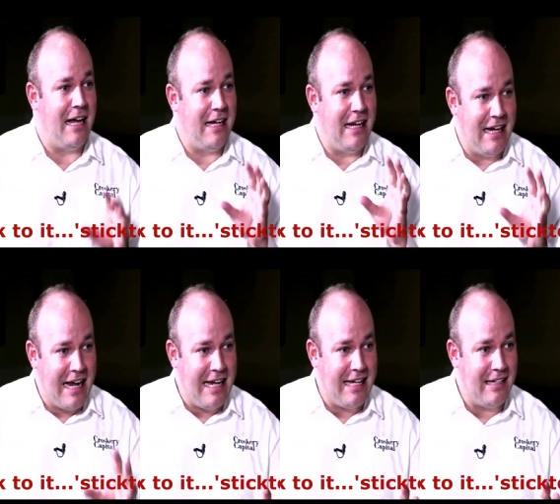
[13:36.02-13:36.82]
And they
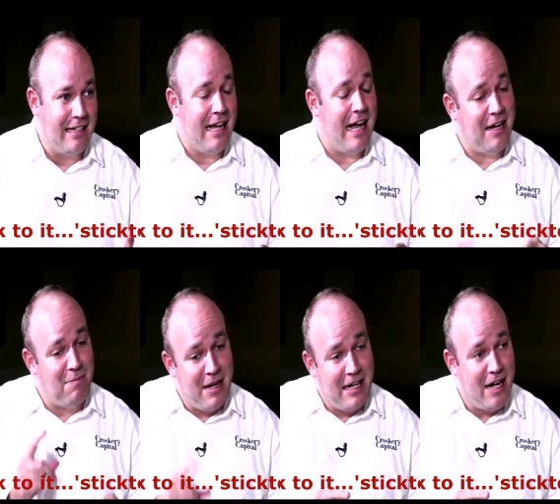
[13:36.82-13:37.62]
like it. And they
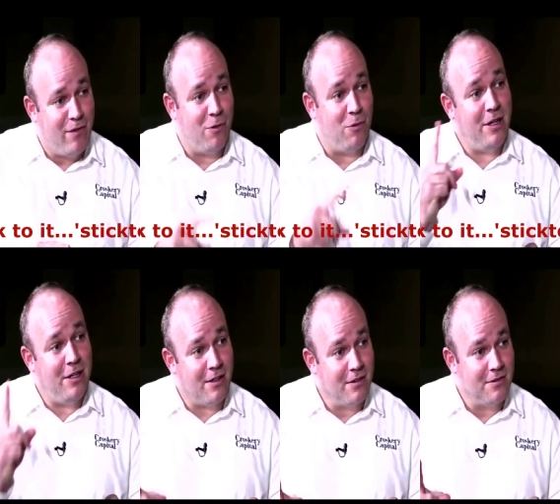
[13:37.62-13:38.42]
might have a
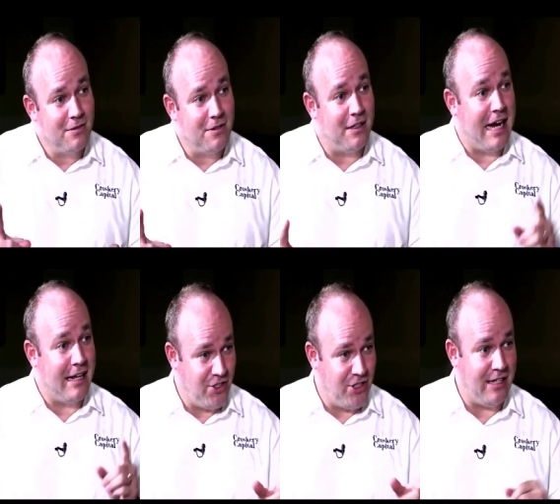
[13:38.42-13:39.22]
winner, like
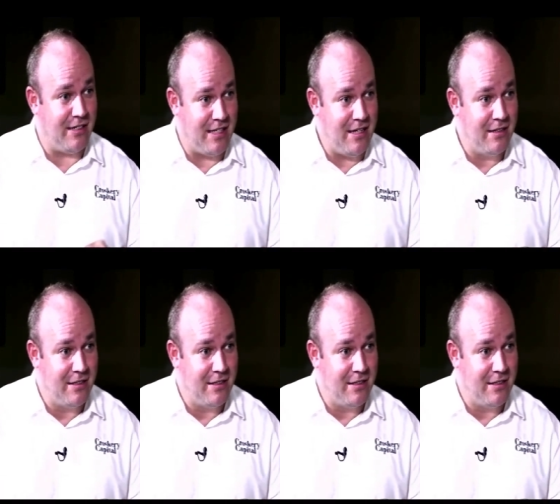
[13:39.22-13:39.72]
the JSE,